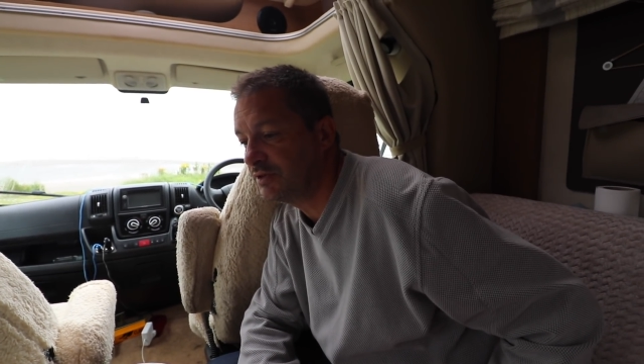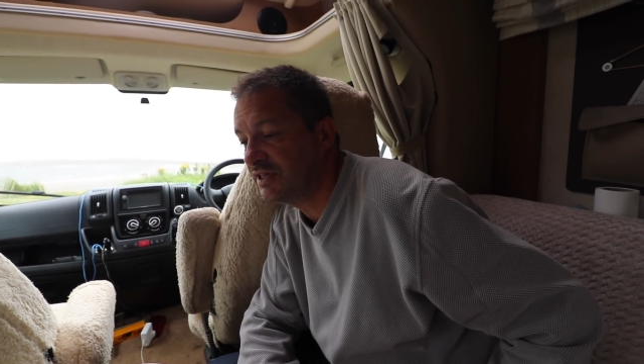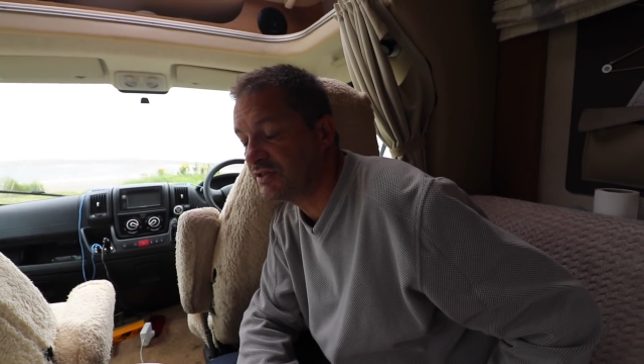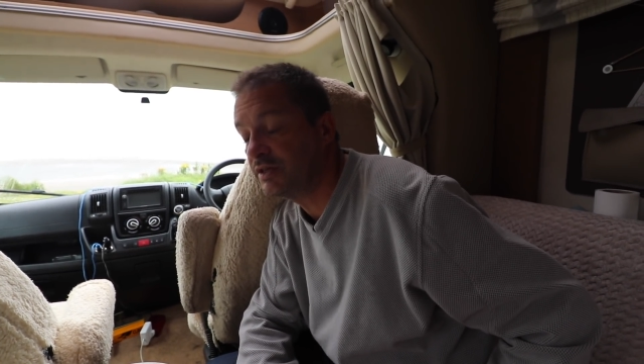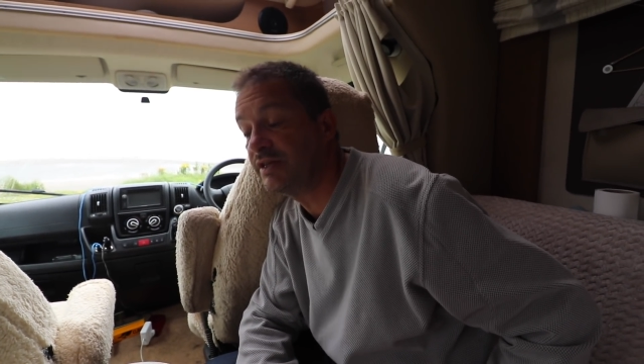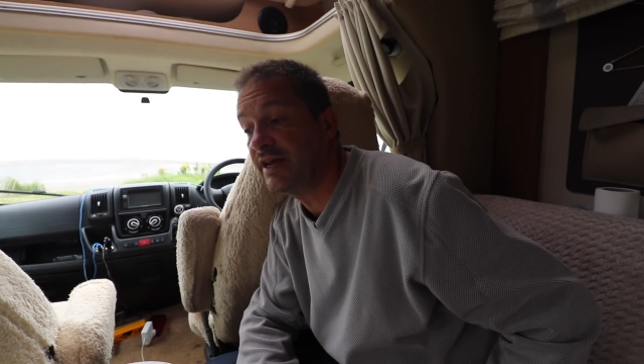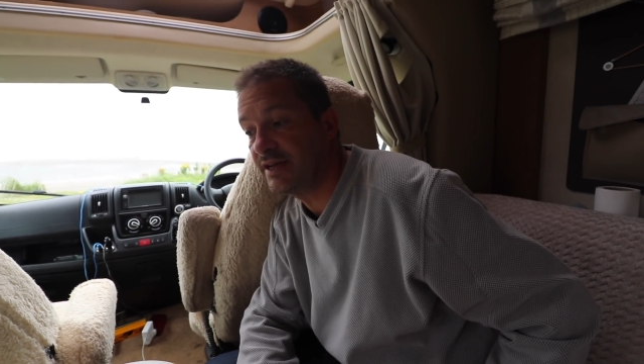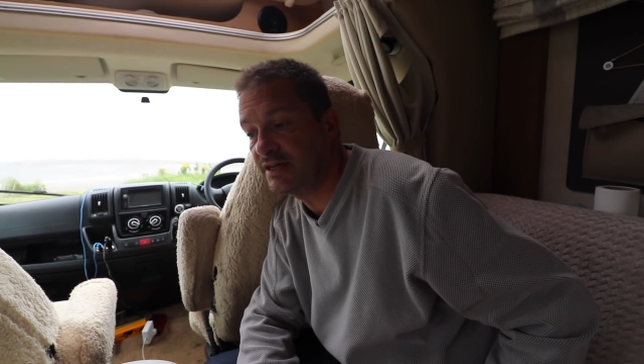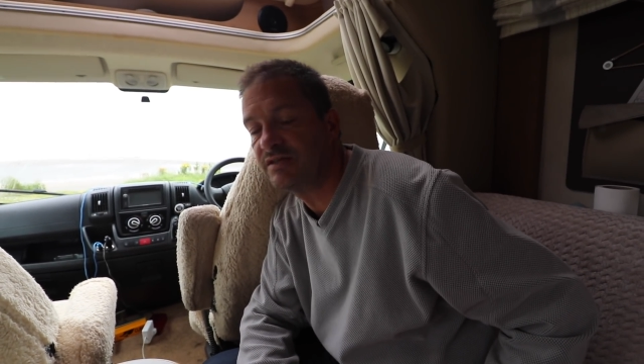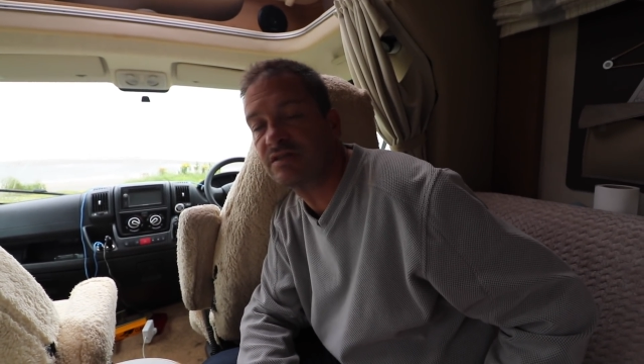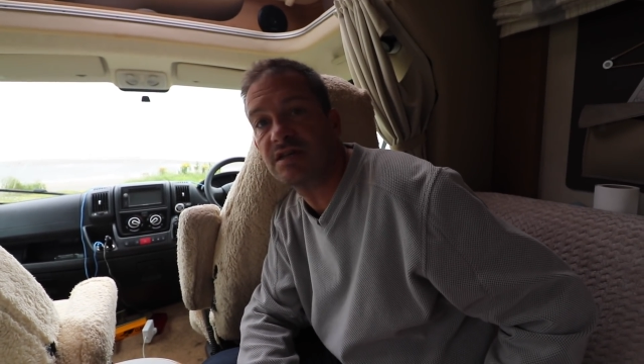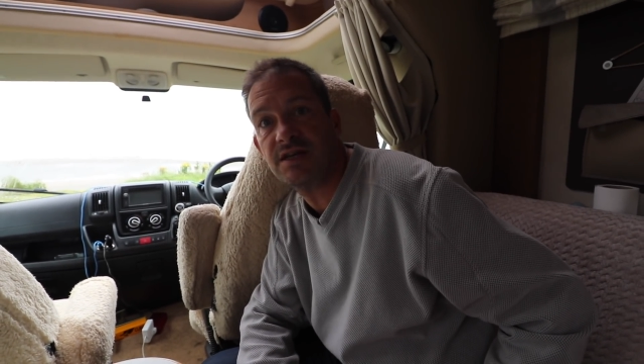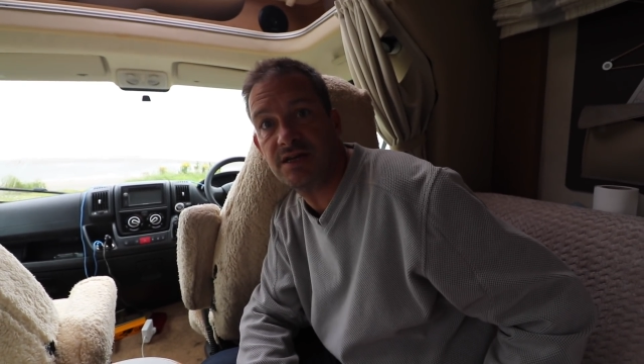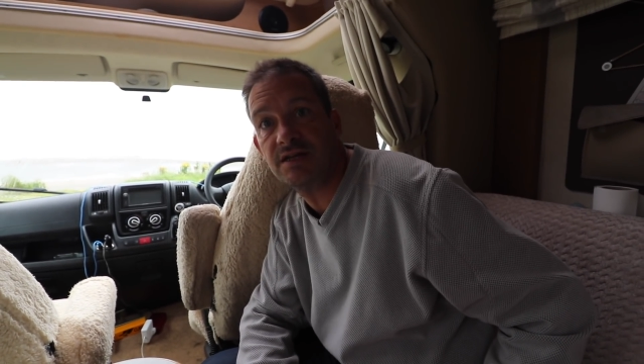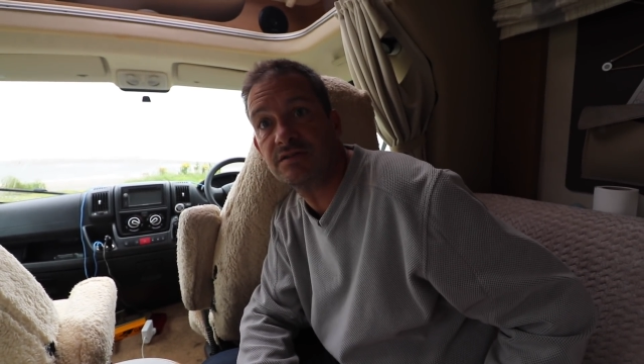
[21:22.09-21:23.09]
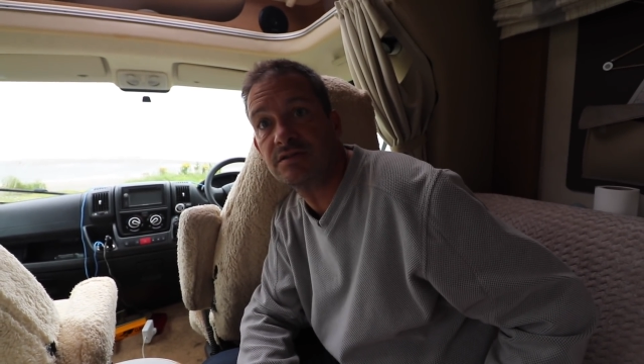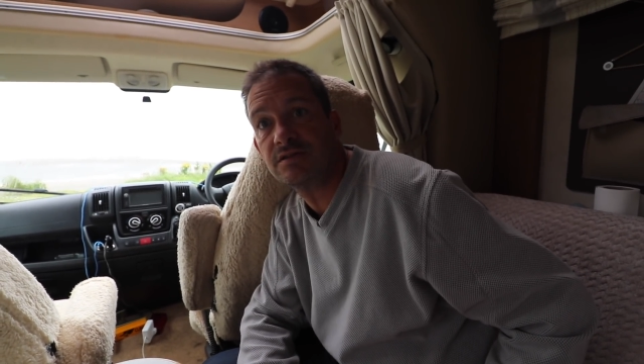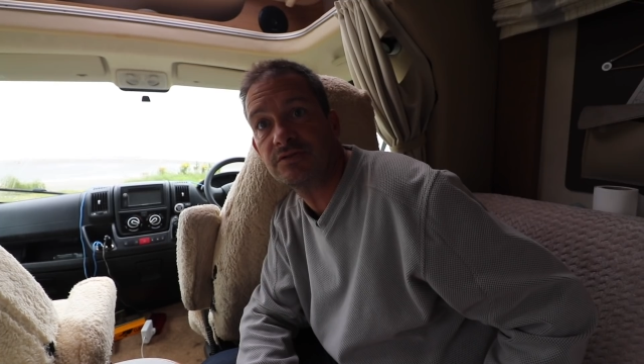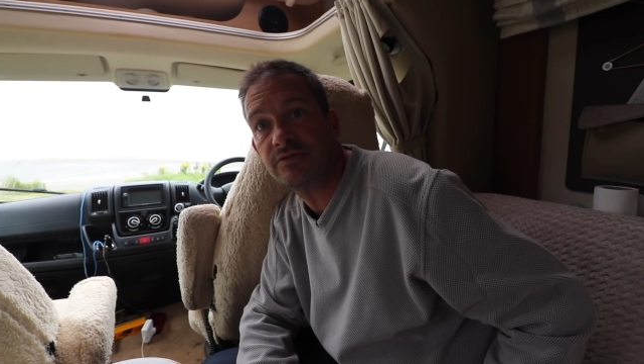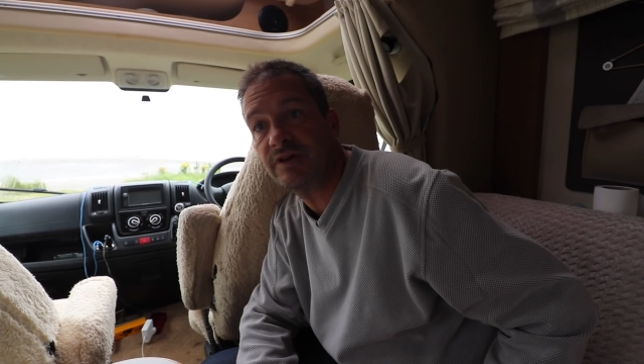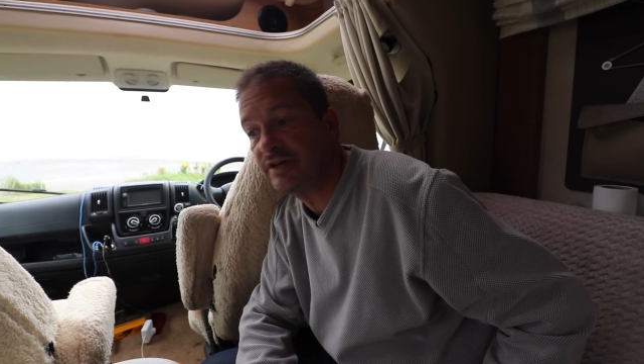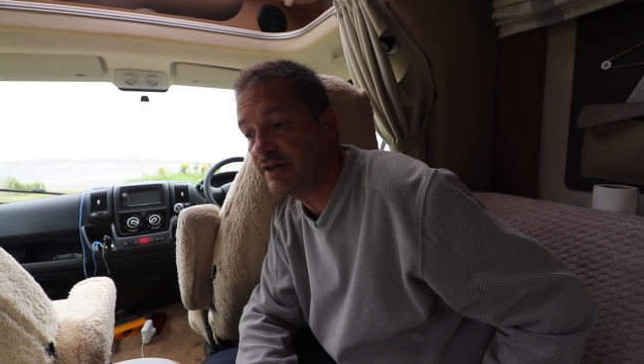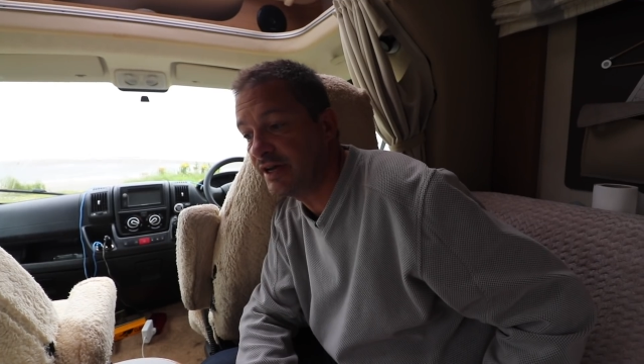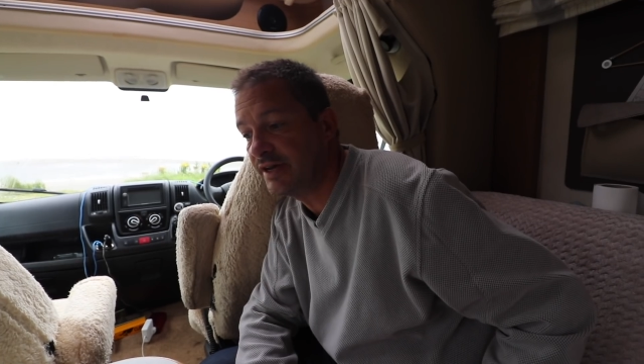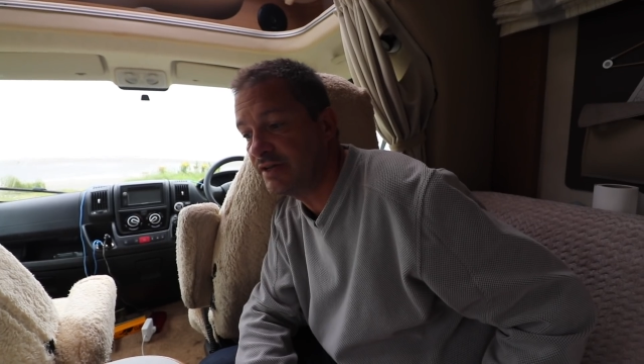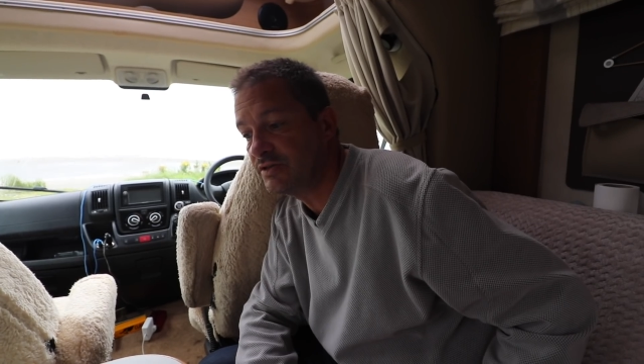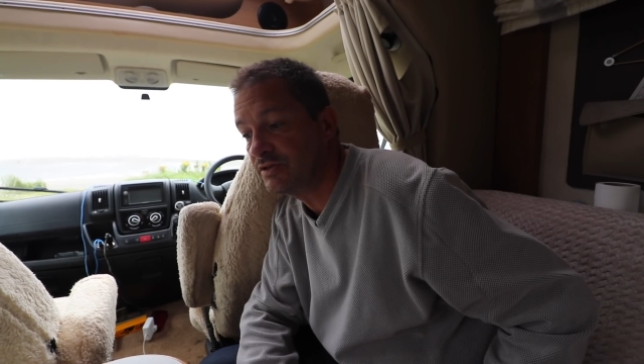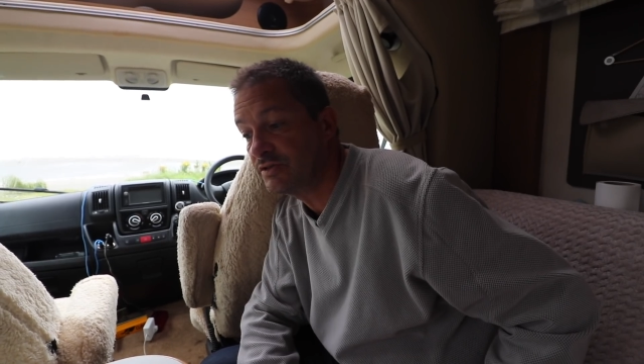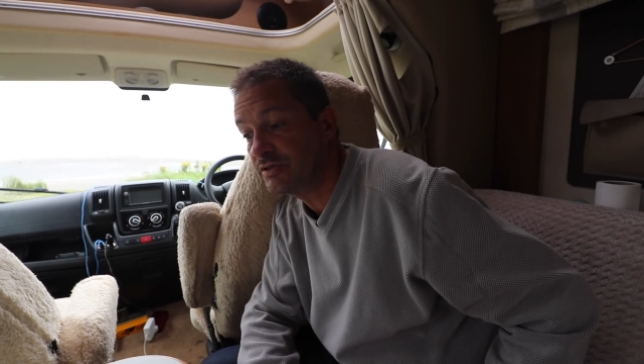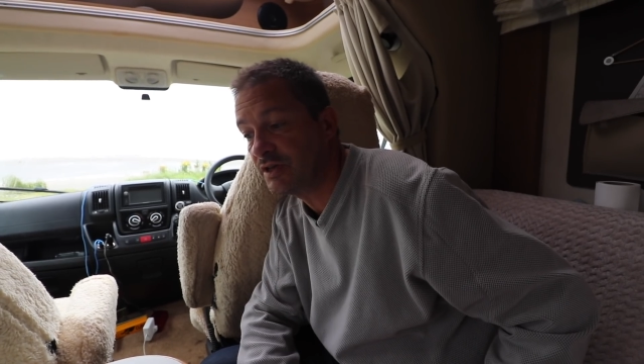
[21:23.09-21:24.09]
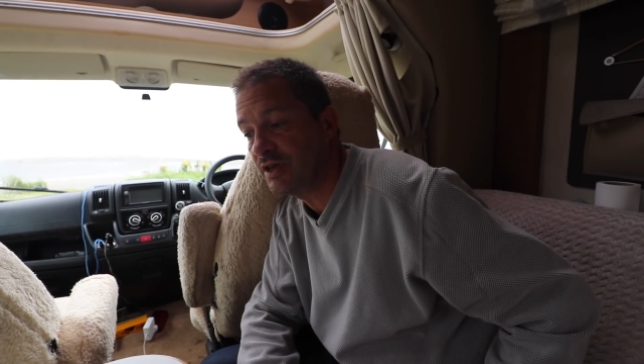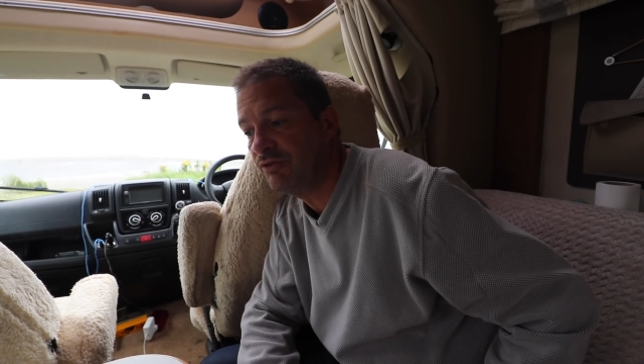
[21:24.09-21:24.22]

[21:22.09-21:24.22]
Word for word: It's a nice taste. It's very nice